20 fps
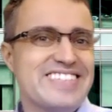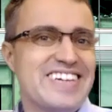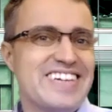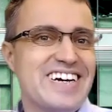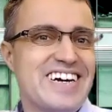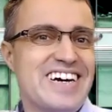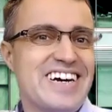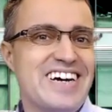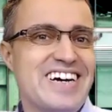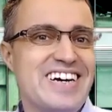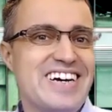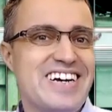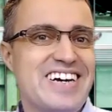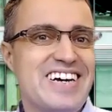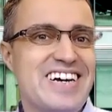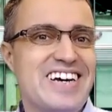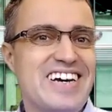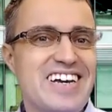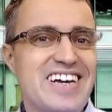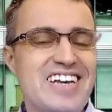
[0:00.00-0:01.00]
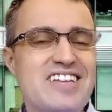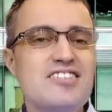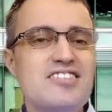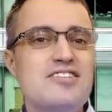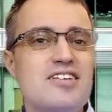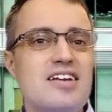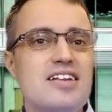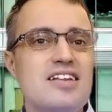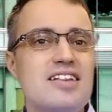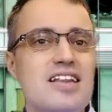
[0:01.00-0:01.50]

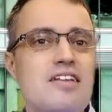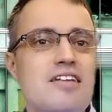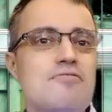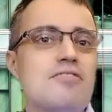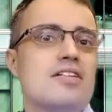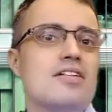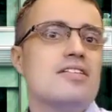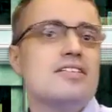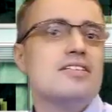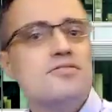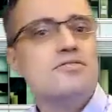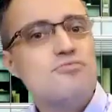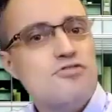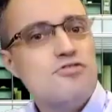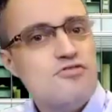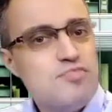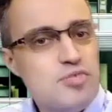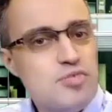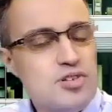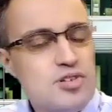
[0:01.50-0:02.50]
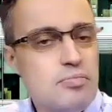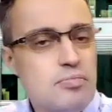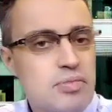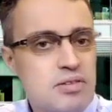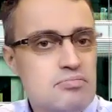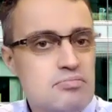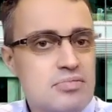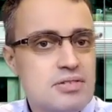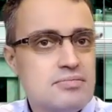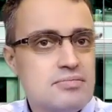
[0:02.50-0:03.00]
insulin levels, and who've put a
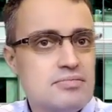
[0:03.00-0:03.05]
pump.